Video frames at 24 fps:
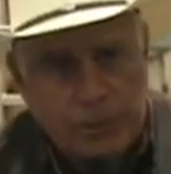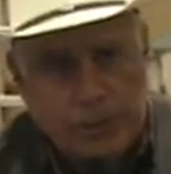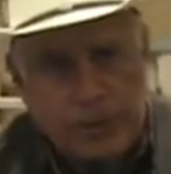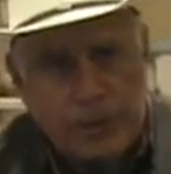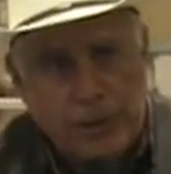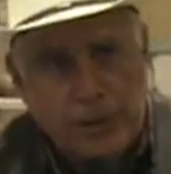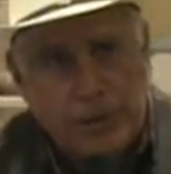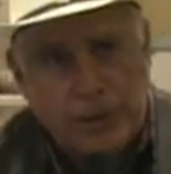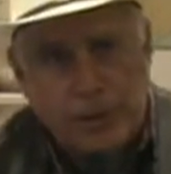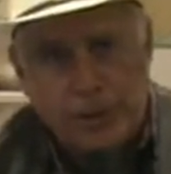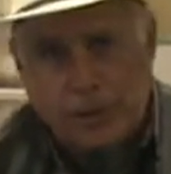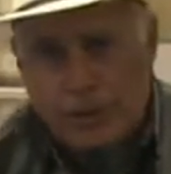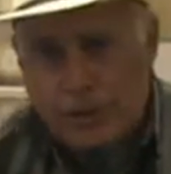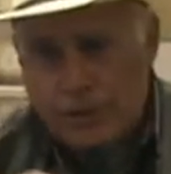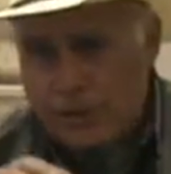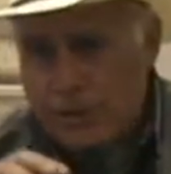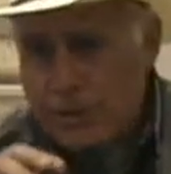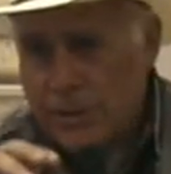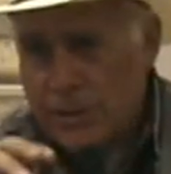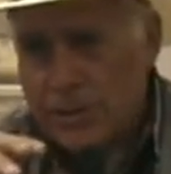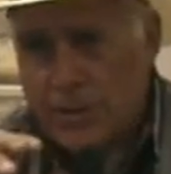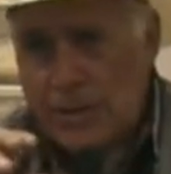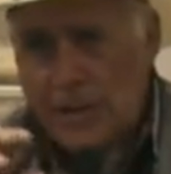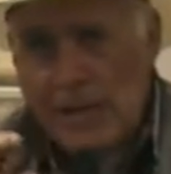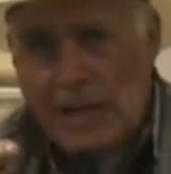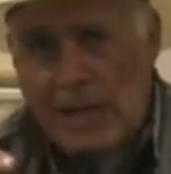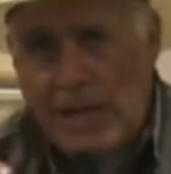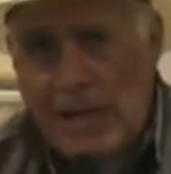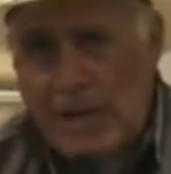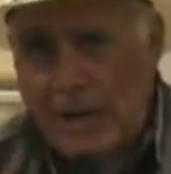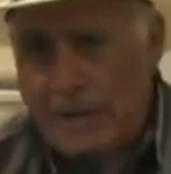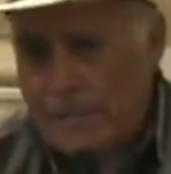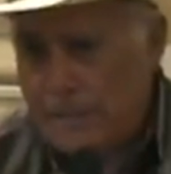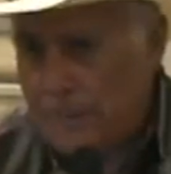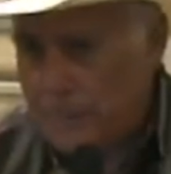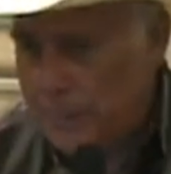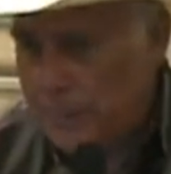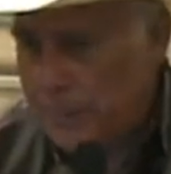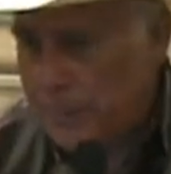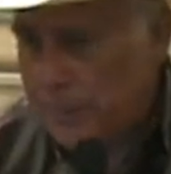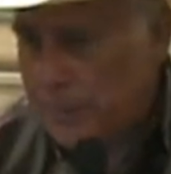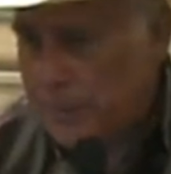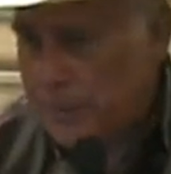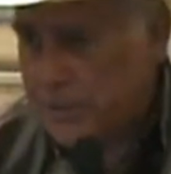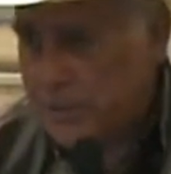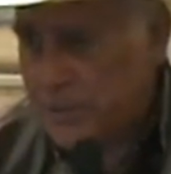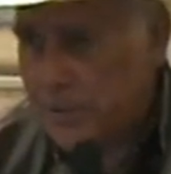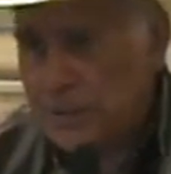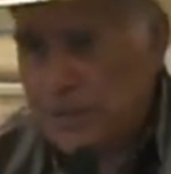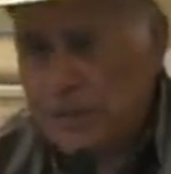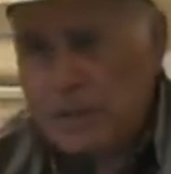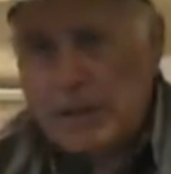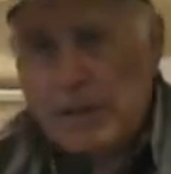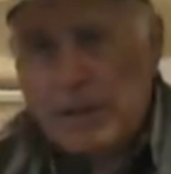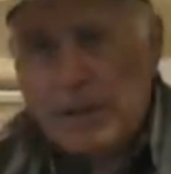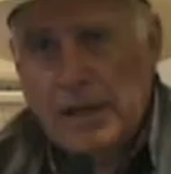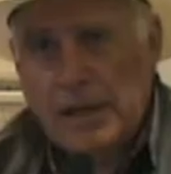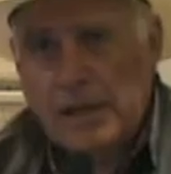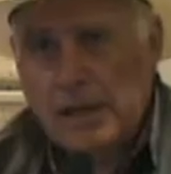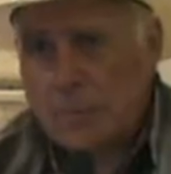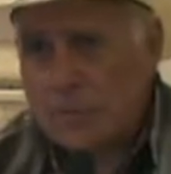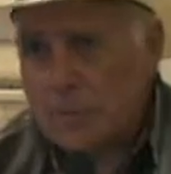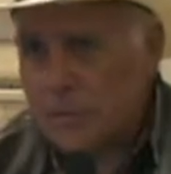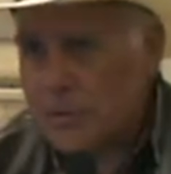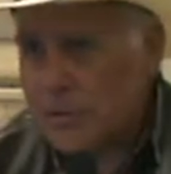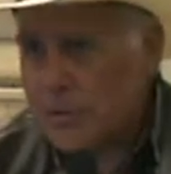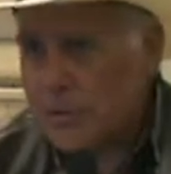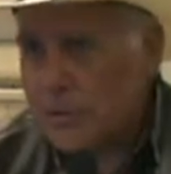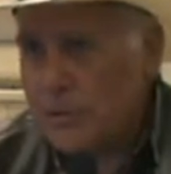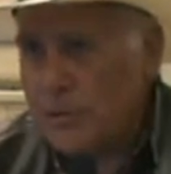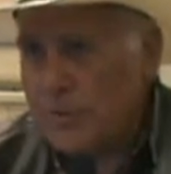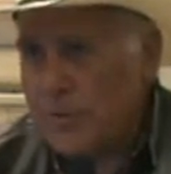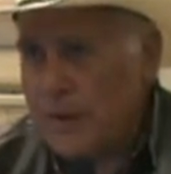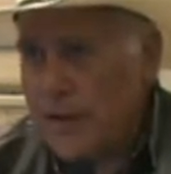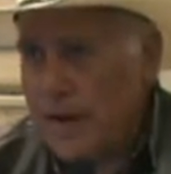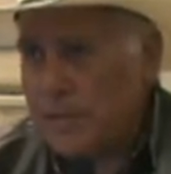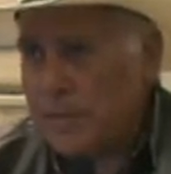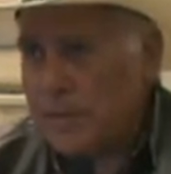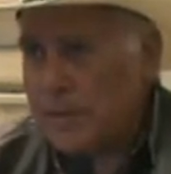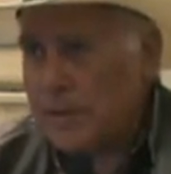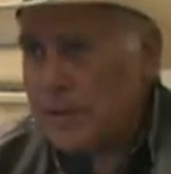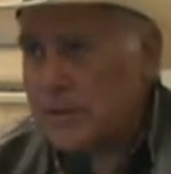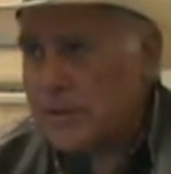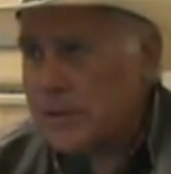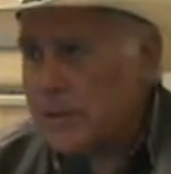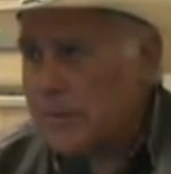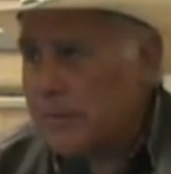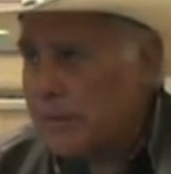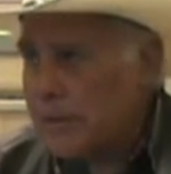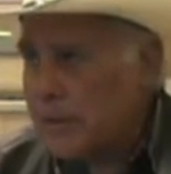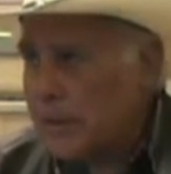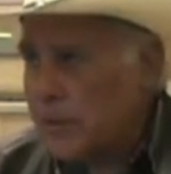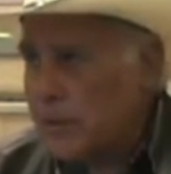It encourages life, liberty, and the pursuit of happiness. It